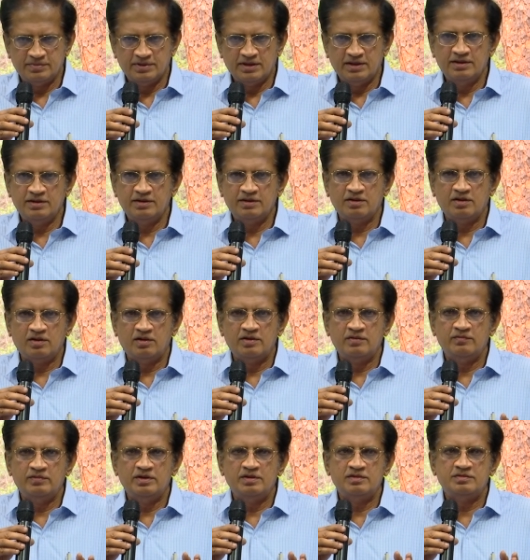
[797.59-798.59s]
and
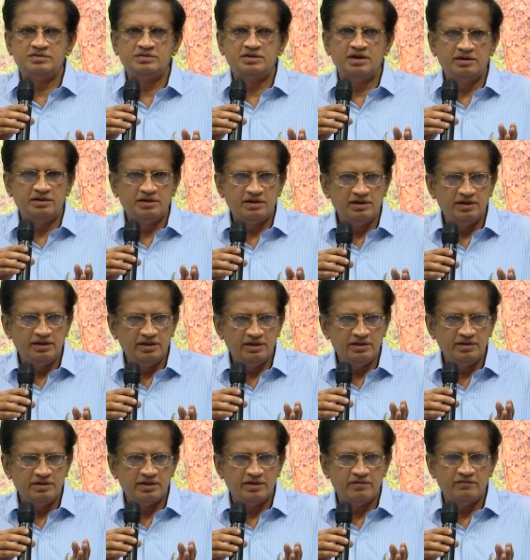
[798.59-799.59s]
God will
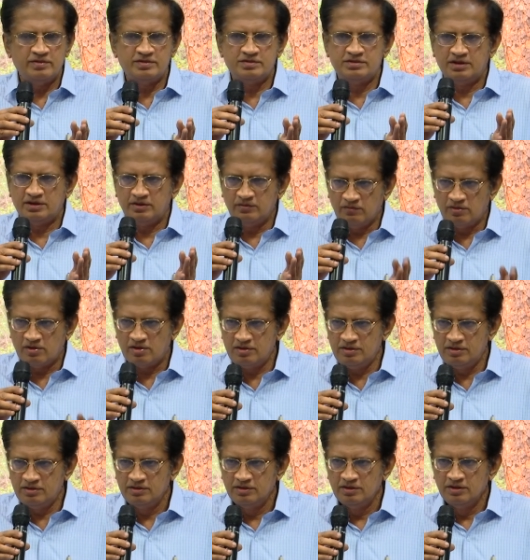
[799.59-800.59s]
certainly give us the reward